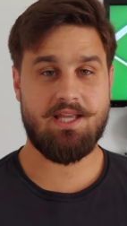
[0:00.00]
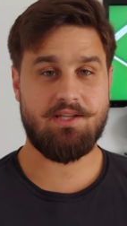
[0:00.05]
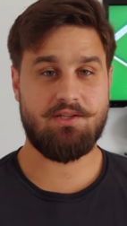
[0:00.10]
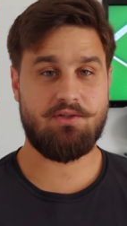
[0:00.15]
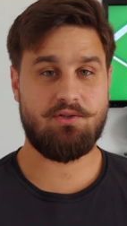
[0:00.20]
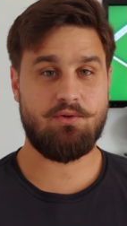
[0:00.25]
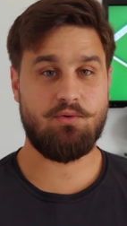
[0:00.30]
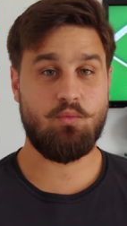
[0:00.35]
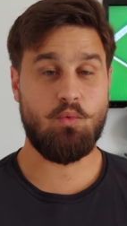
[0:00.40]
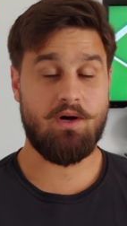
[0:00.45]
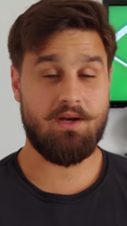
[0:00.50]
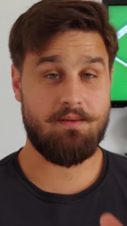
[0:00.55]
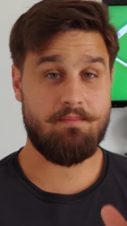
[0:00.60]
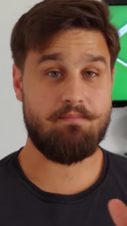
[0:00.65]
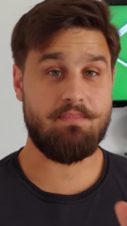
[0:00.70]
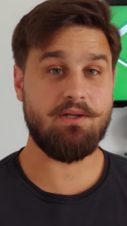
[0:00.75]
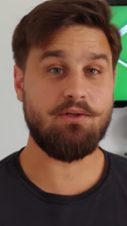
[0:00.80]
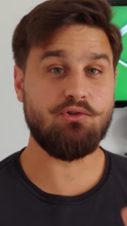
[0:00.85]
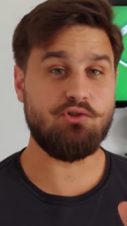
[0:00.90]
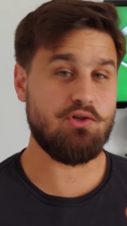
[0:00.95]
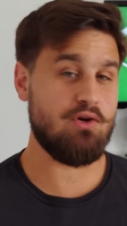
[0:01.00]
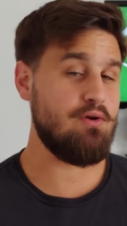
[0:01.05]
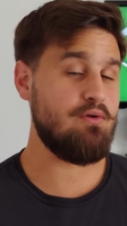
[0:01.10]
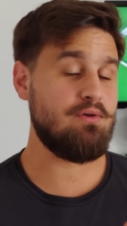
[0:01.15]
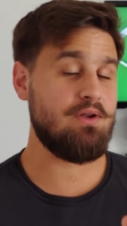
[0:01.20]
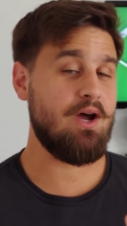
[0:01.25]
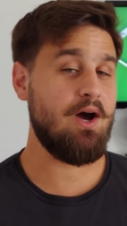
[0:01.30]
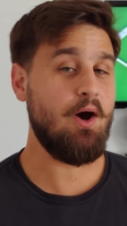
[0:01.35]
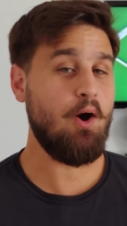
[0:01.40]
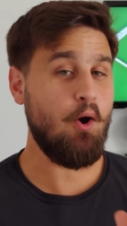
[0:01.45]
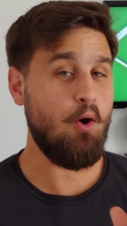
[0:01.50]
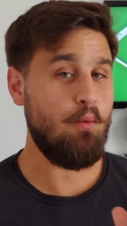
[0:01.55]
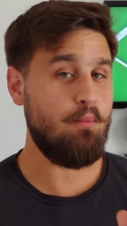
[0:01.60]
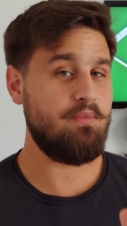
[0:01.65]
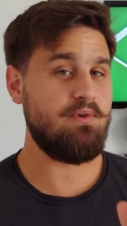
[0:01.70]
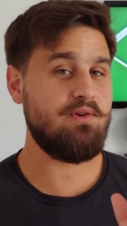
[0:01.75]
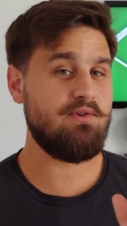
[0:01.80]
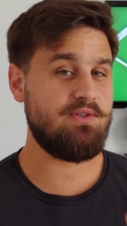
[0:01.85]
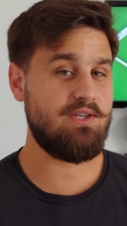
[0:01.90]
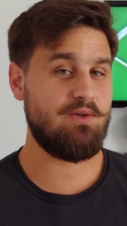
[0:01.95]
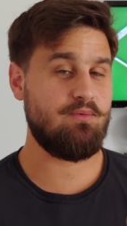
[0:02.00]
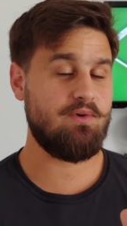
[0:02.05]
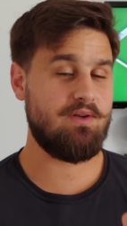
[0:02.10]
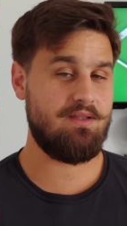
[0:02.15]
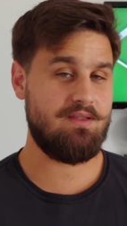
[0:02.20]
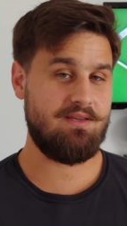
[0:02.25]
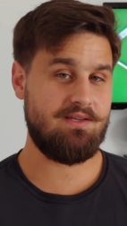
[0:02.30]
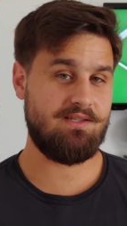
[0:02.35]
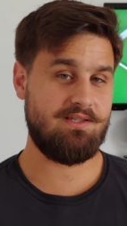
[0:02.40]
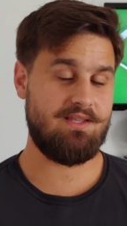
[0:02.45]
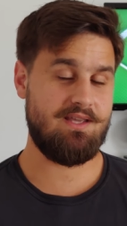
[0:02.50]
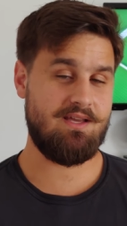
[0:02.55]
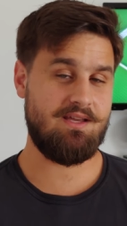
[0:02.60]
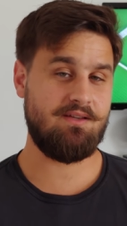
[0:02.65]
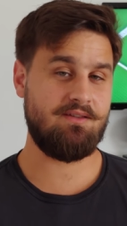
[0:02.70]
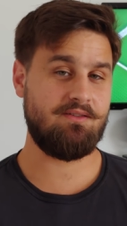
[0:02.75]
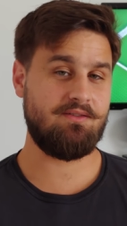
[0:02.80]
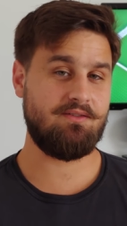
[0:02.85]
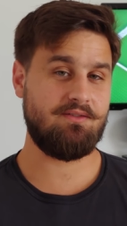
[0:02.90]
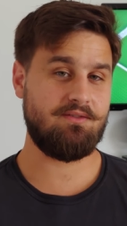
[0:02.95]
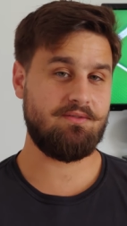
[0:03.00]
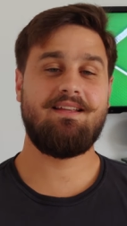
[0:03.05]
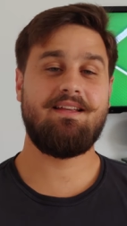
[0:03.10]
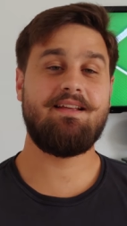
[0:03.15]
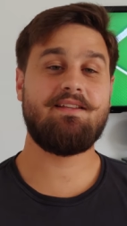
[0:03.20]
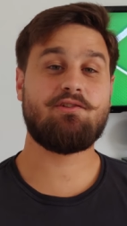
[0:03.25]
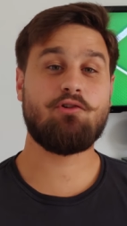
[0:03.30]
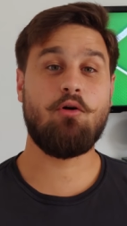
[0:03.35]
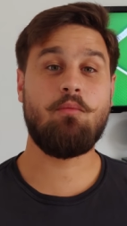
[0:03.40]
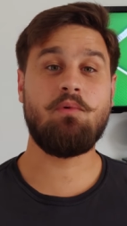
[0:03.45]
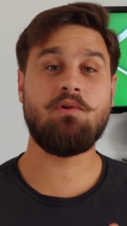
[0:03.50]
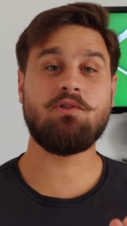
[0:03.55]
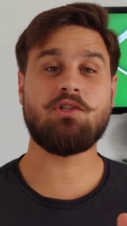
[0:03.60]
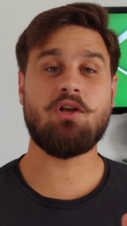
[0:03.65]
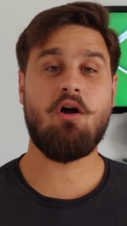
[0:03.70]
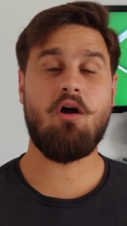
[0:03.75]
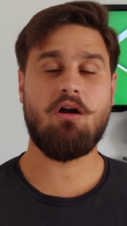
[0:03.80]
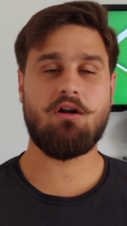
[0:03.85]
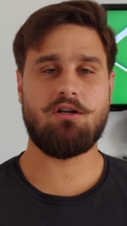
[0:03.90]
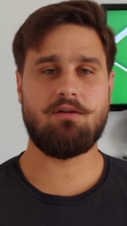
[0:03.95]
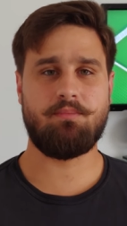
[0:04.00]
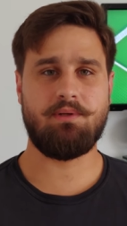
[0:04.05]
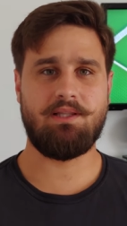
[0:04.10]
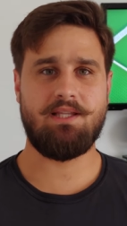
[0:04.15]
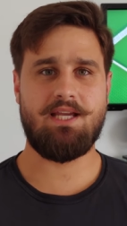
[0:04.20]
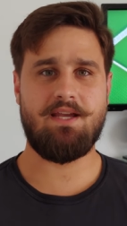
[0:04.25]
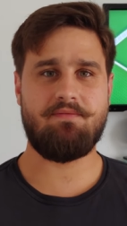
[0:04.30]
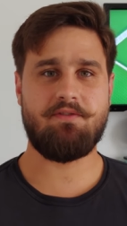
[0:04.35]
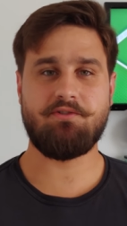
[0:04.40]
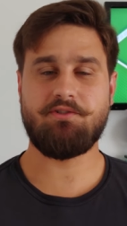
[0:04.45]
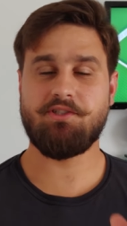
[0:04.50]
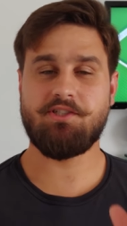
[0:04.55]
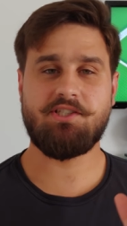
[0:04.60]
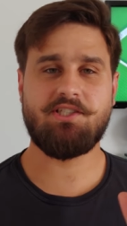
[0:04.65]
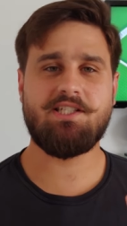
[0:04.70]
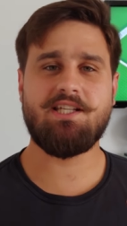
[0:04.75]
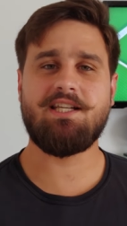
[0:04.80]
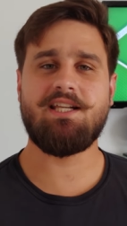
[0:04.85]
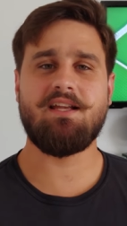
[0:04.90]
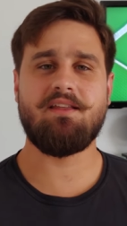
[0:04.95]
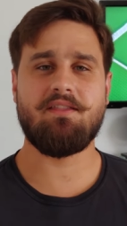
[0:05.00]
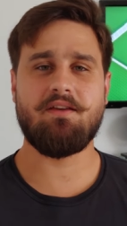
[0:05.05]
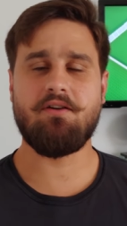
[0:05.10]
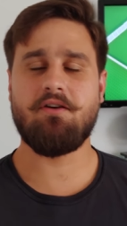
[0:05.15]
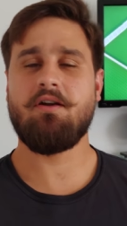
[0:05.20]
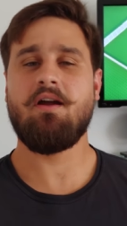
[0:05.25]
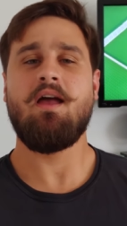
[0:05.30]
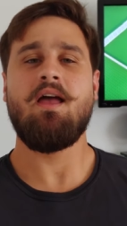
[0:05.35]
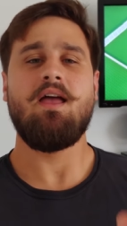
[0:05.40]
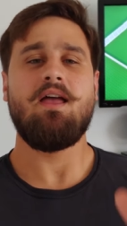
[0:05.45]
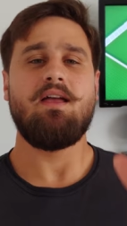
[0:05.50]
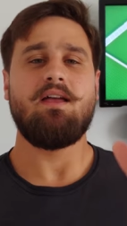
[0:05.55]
that you want to build your own home using one of these things, it's almost hard to believe they're just sitting there.